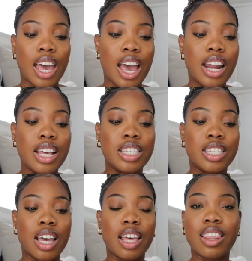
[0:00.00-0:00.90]
and
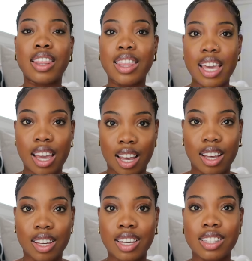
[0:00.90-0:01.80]
it's
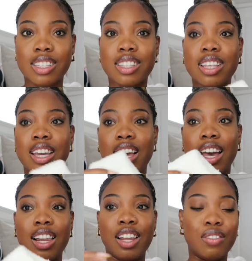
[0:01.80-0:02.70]
thick it's thick
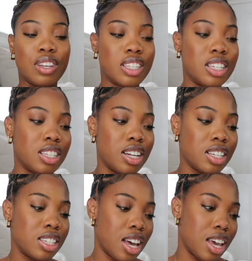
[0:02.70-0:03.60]
i love this it's in
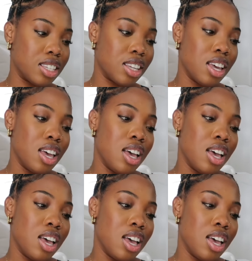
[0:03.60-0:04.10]
a size